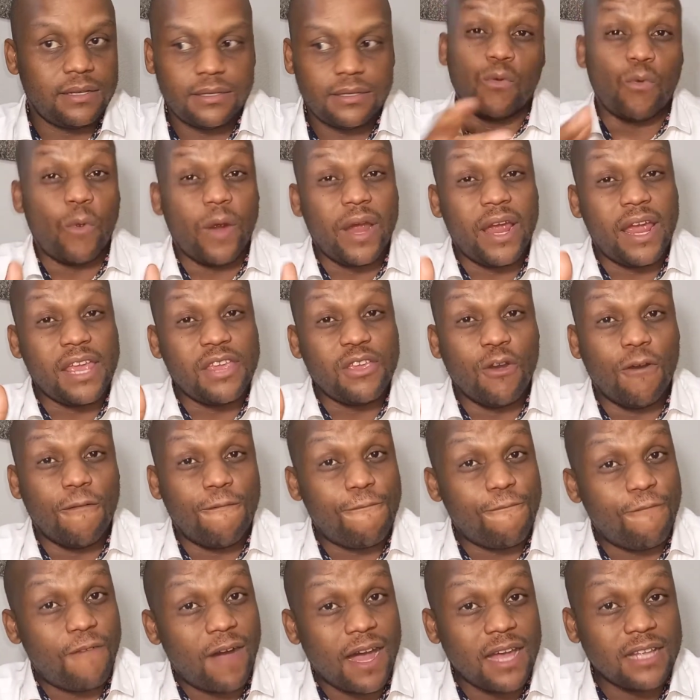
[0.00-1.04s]
where your
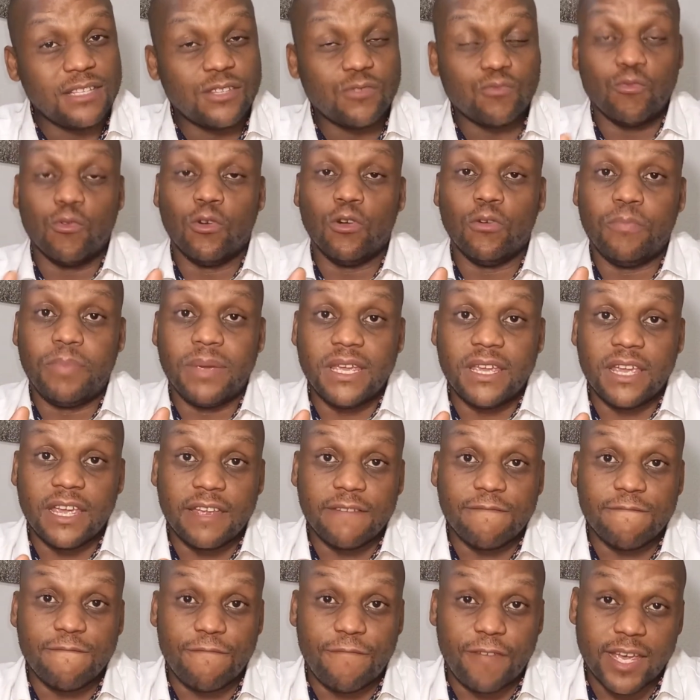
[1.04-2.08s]
funds will be
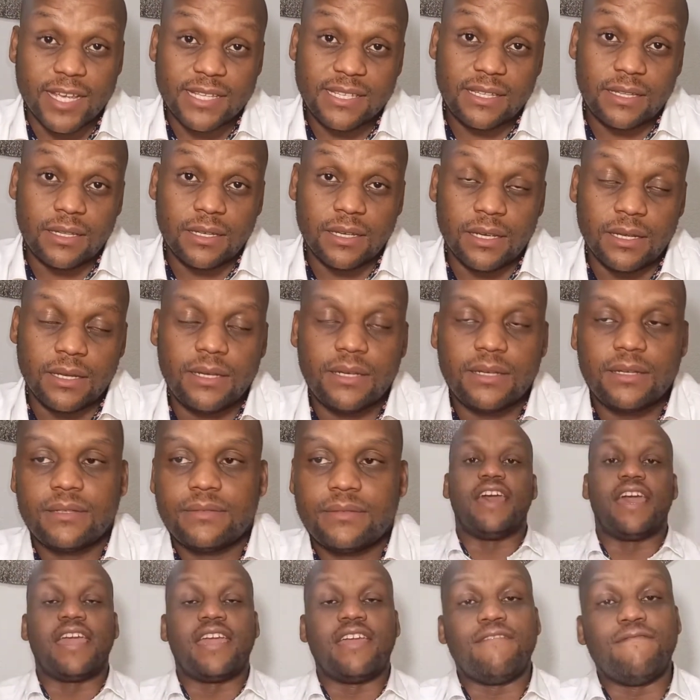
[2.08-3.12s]
invested,
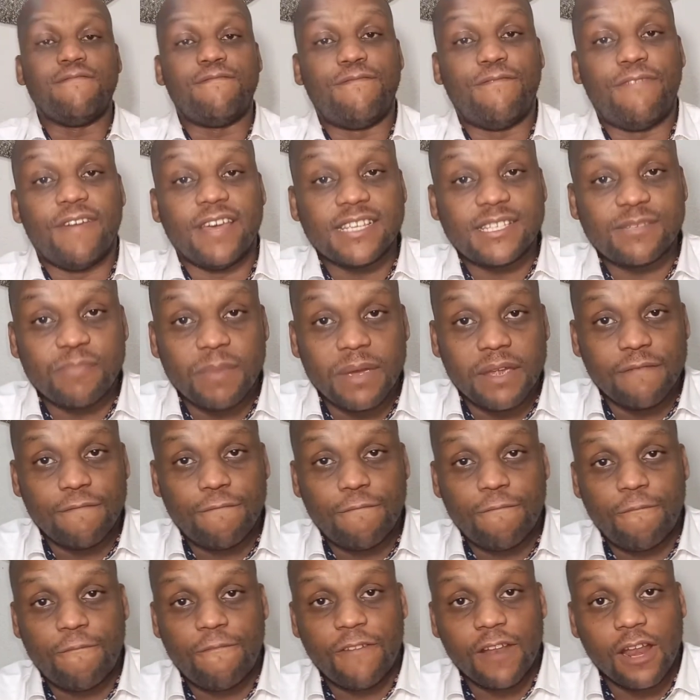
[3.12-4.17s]
the investment
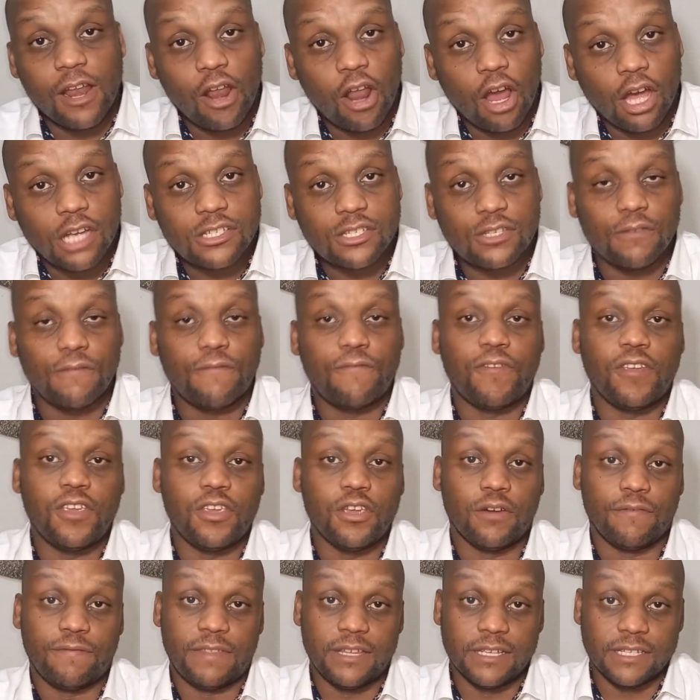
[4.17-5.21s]
philosophy
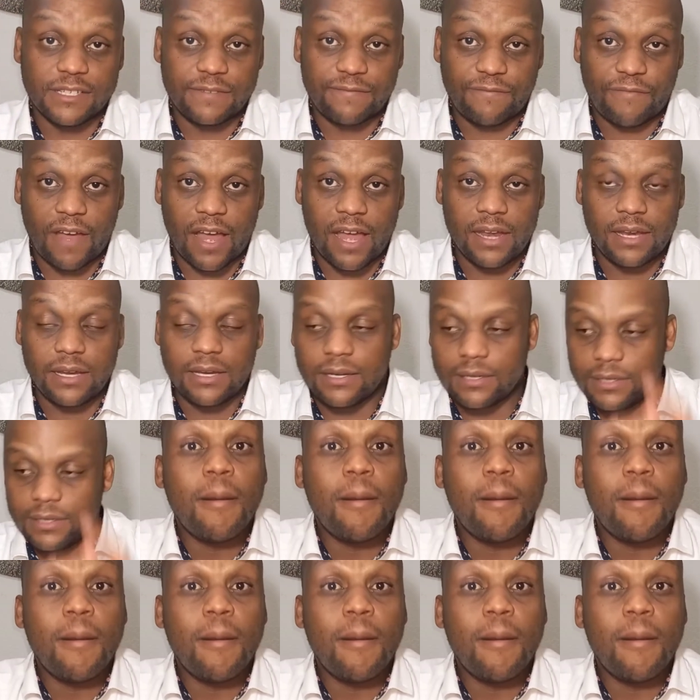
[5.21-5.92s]
of this fund,